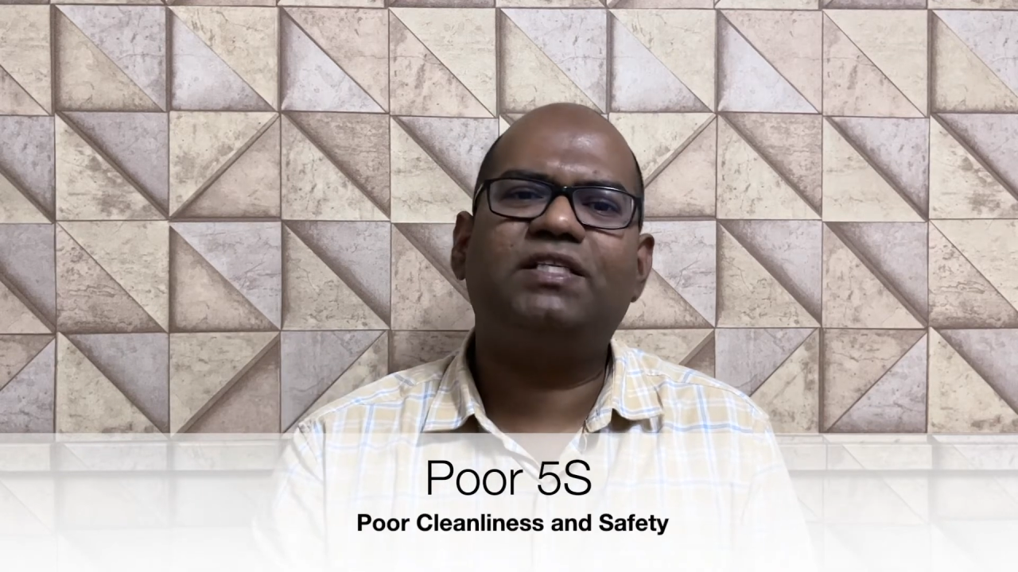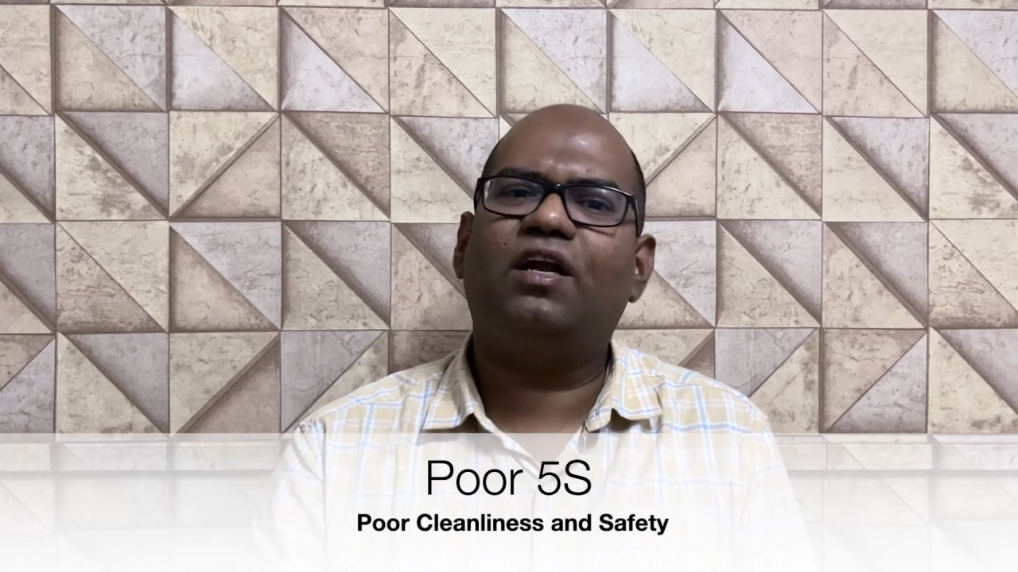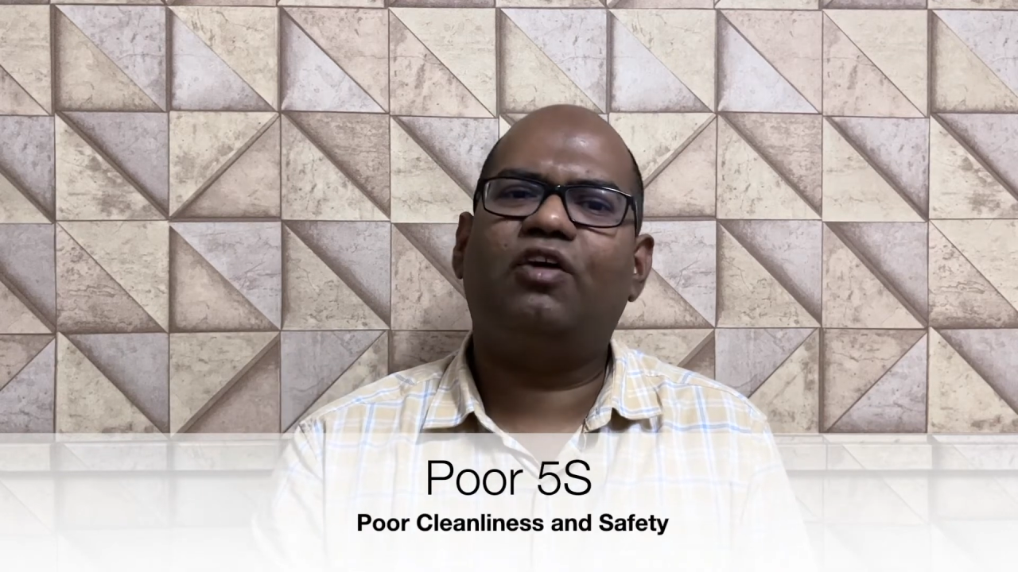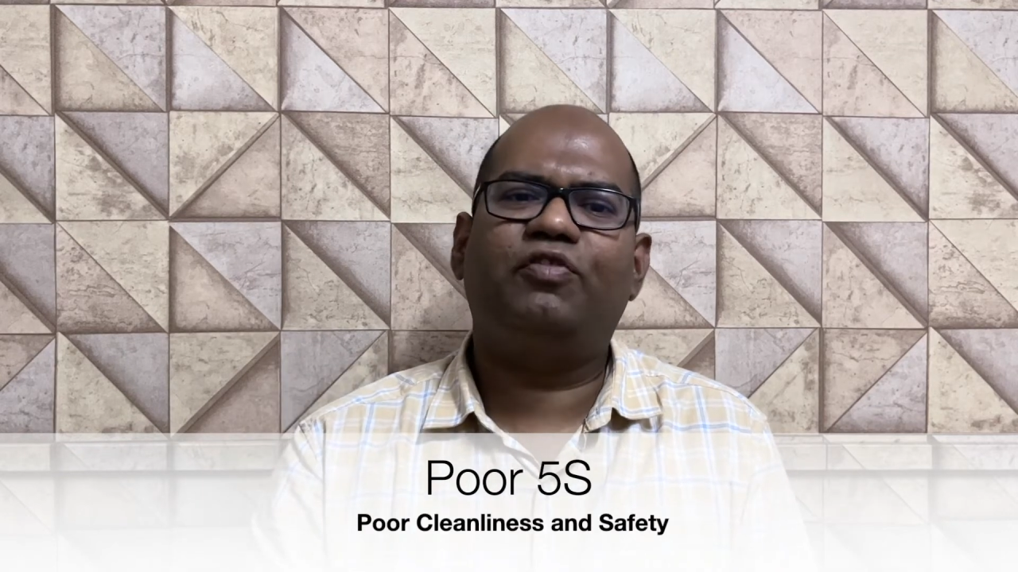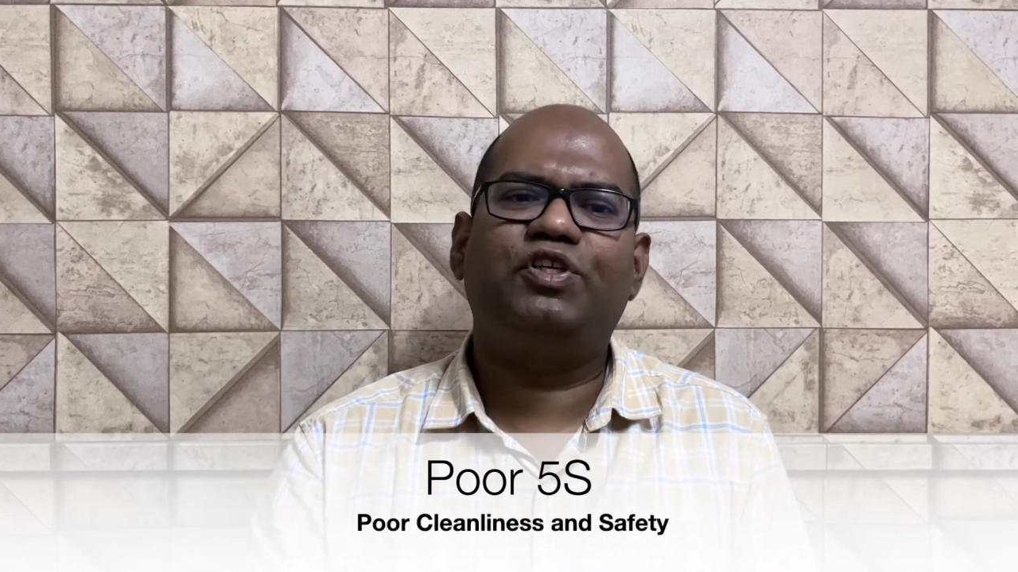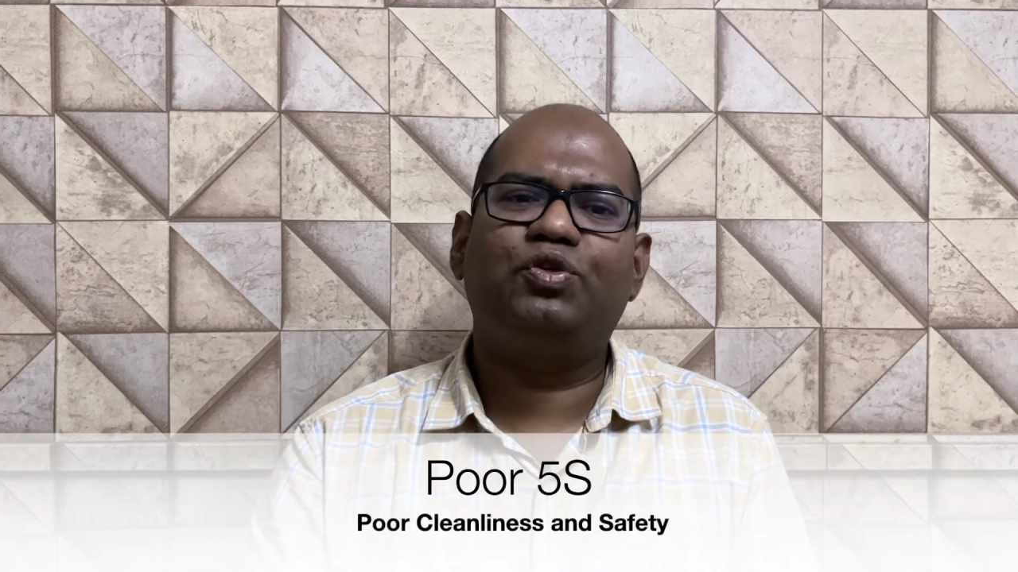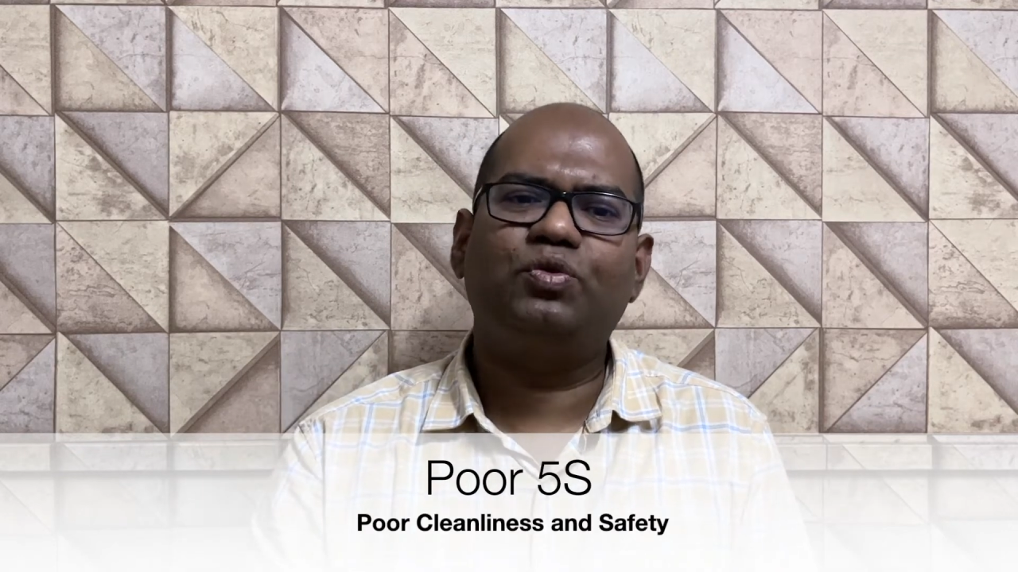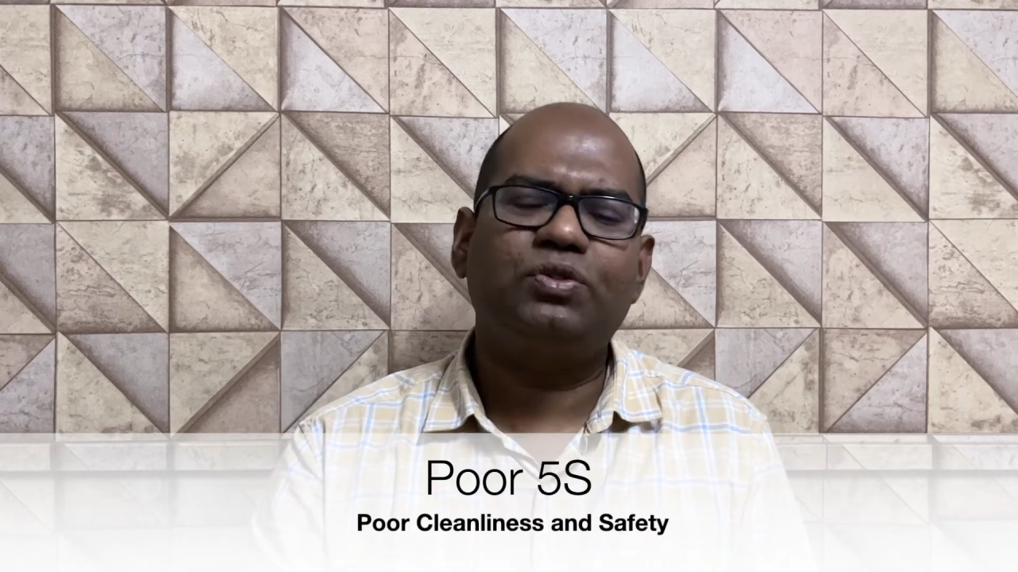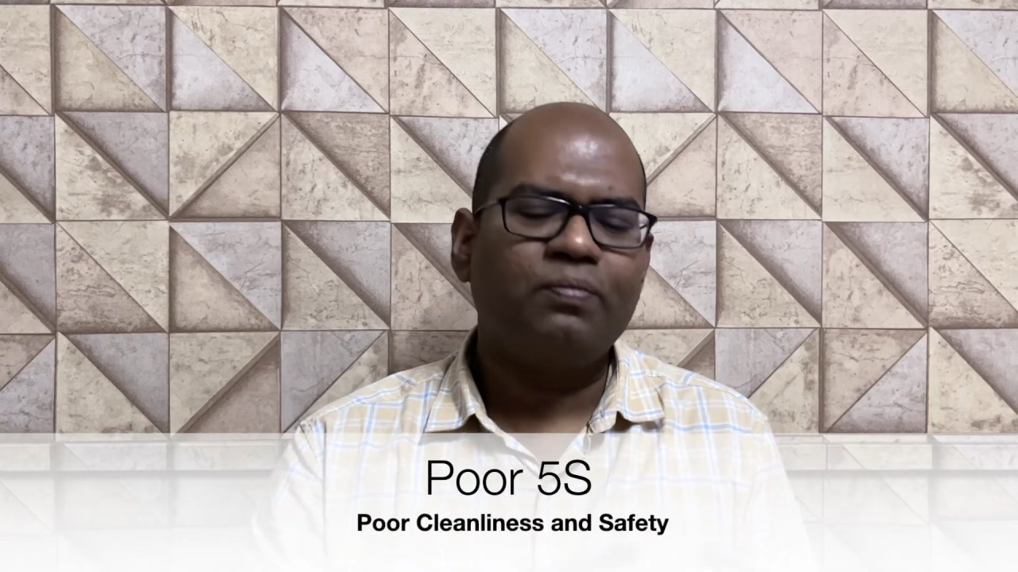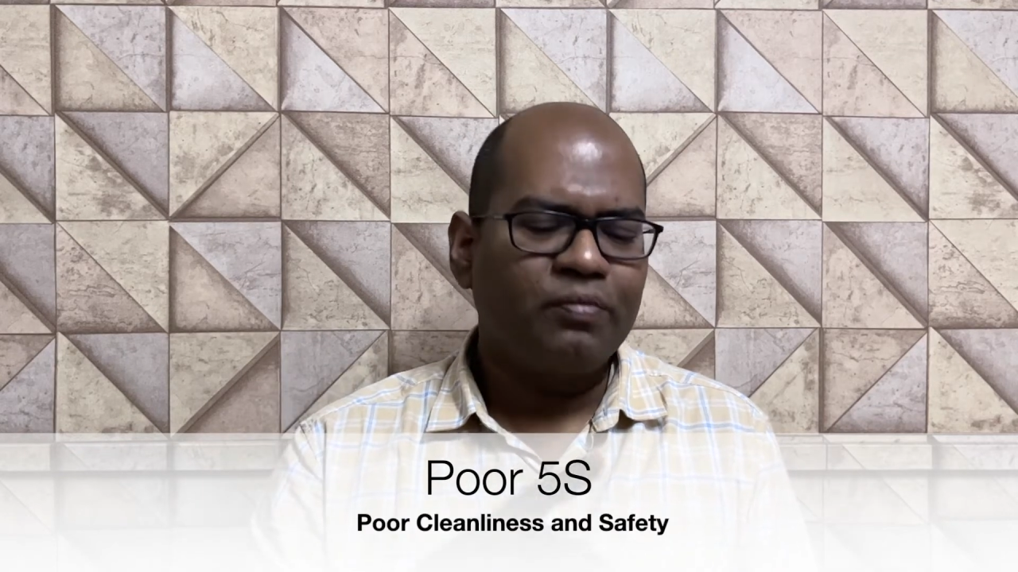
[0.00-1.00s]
a lot of issues.